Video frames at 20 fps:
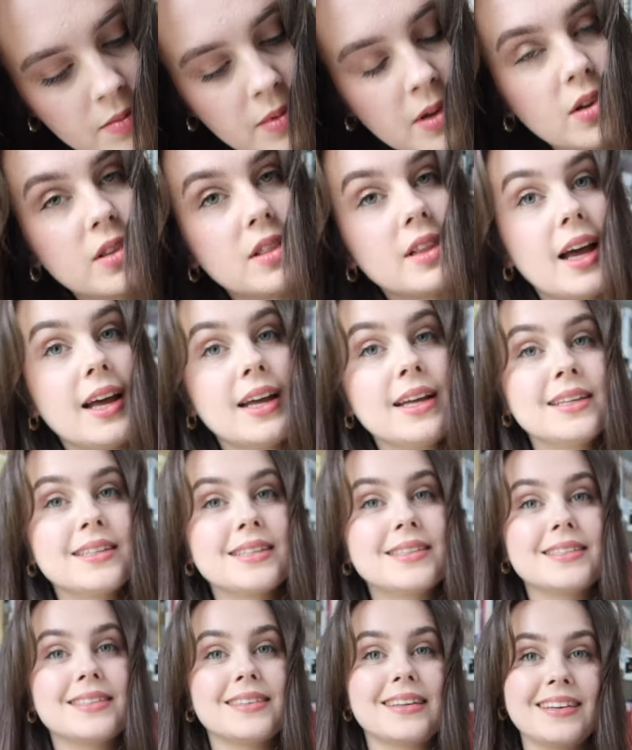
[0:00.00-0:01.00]
Oh my god, that
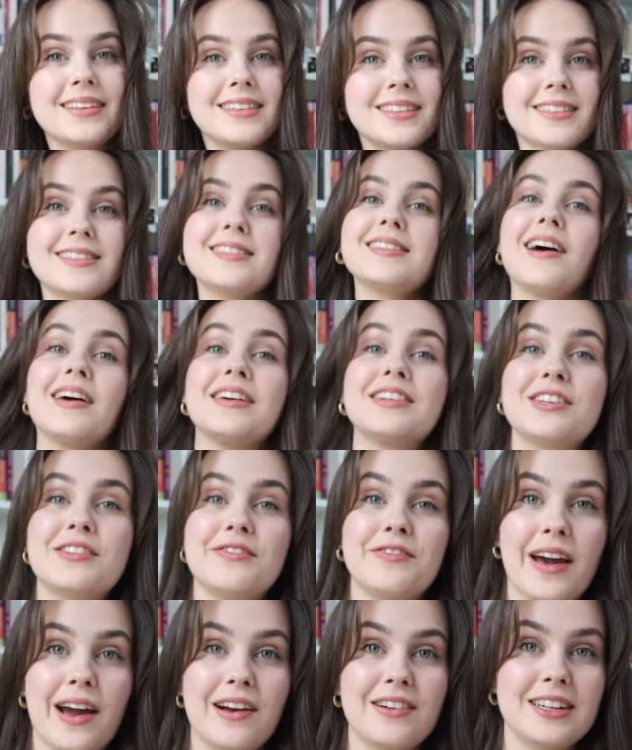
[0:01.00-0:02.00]
is such a
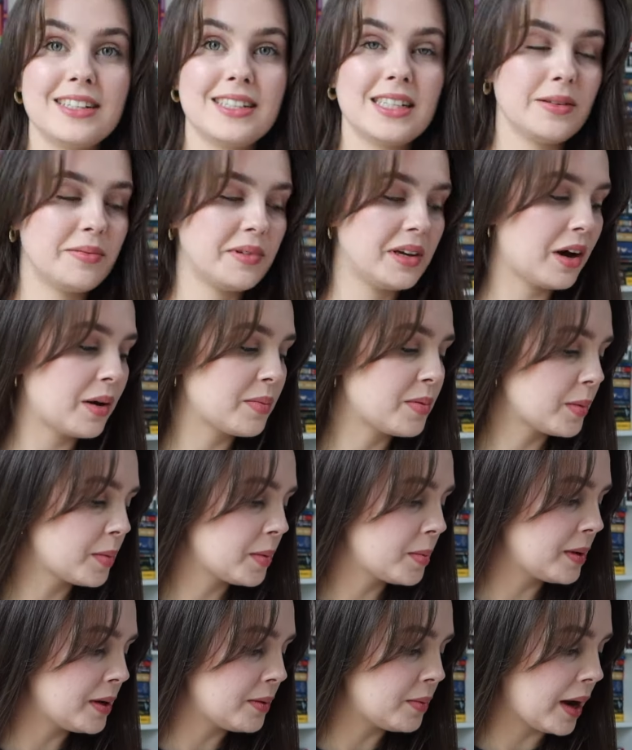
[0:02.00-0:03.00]
very TBR,
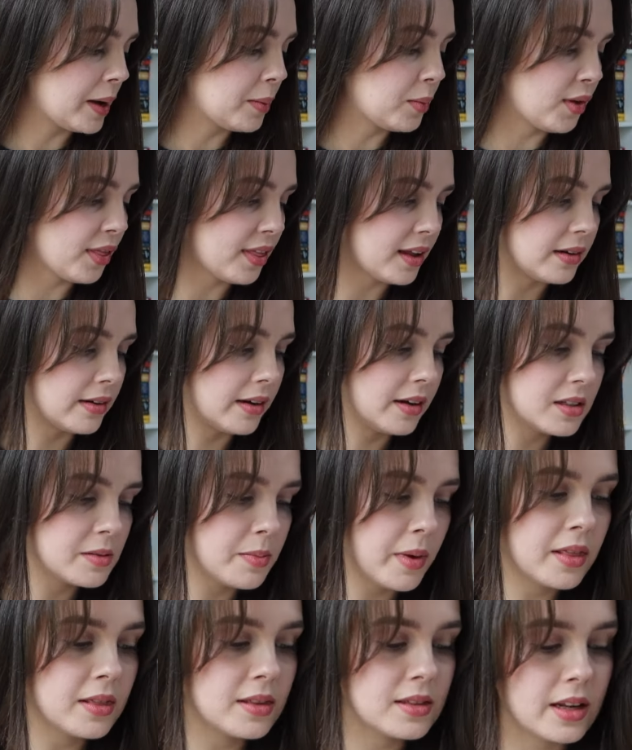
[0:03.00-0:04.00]
probably way more than last
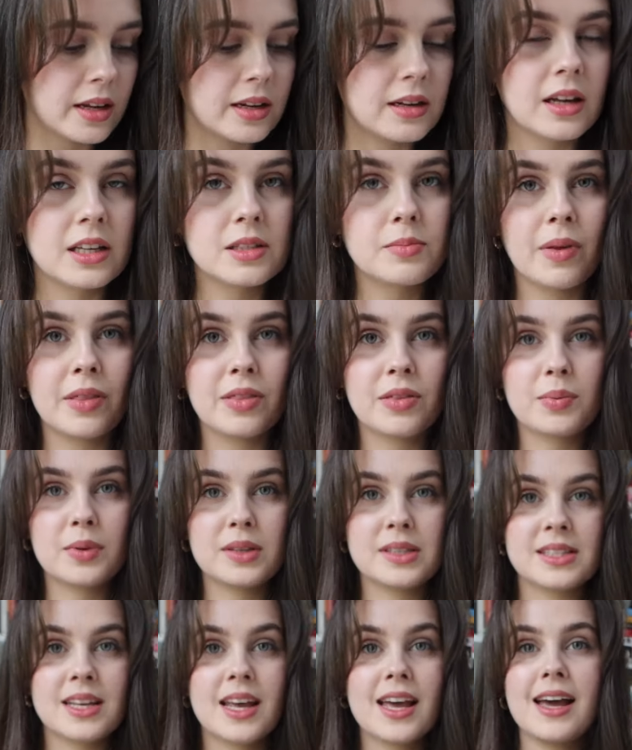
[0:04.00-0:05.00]
month's. Like, last month
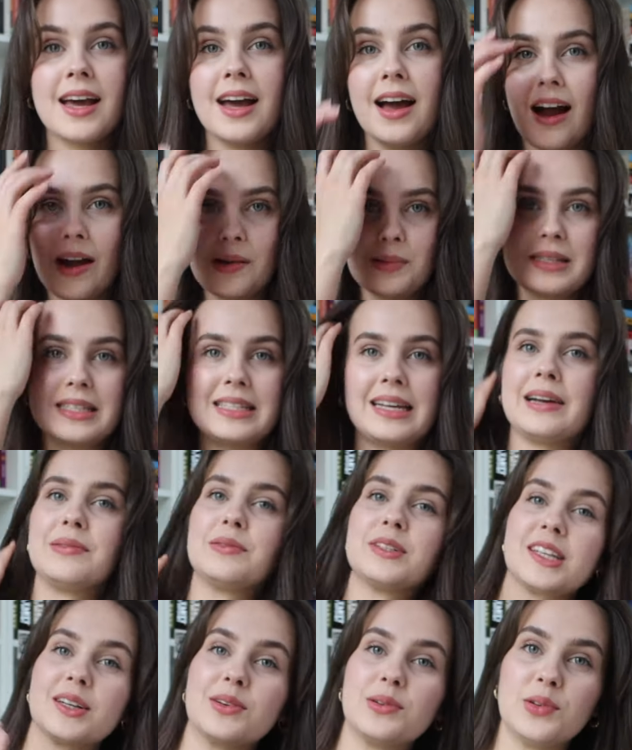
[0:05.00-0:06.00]
was, I was saying,
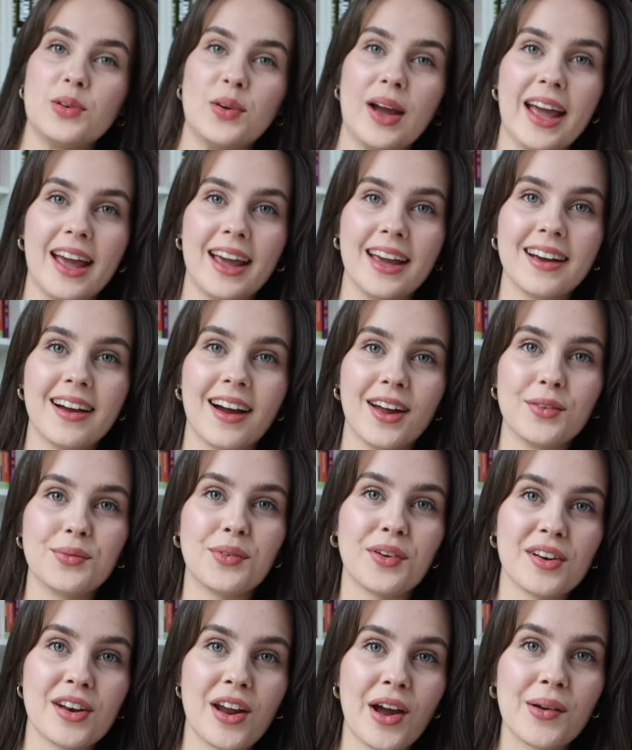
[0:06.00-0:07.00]
was like all hitting kind of
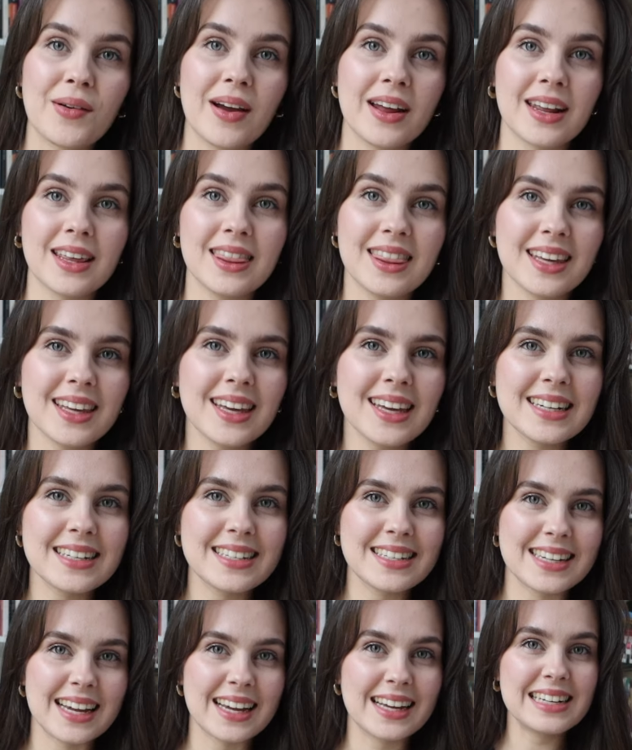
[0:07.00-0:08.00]
on note, and I think
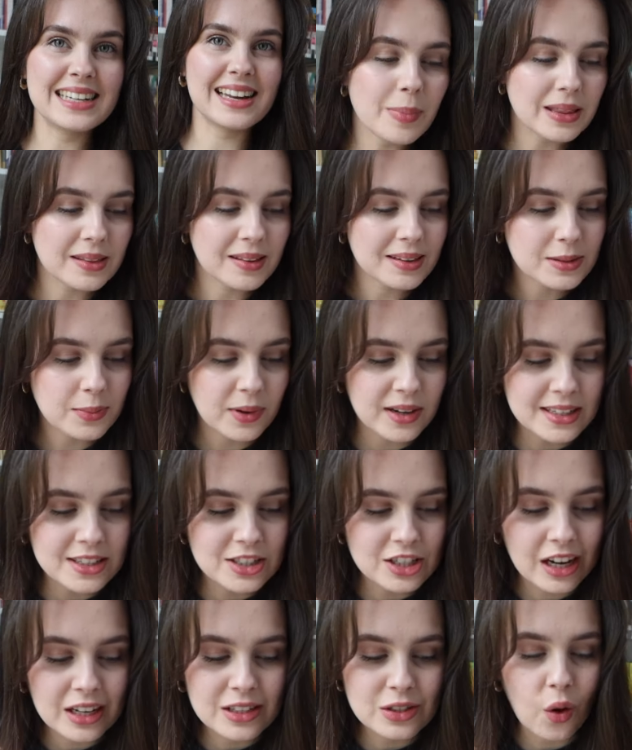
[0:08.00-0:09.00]
it did, but this one is
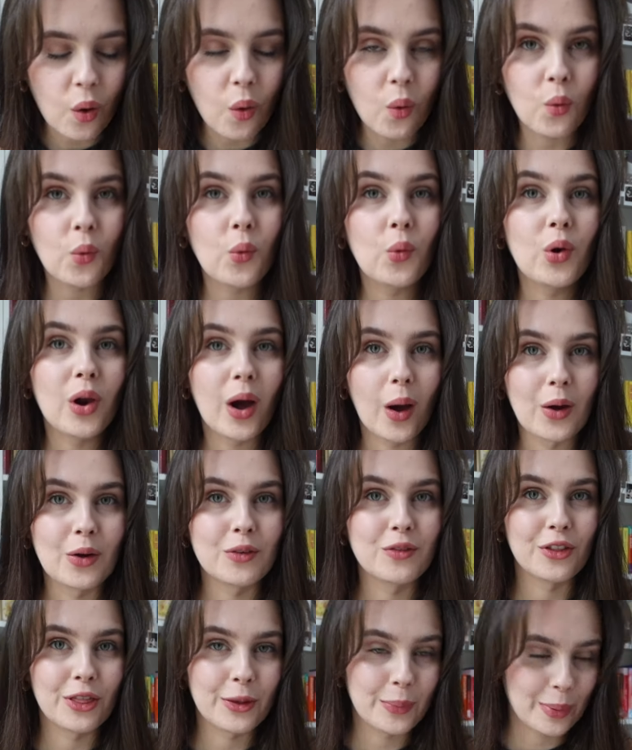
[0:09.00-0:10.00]
just all over the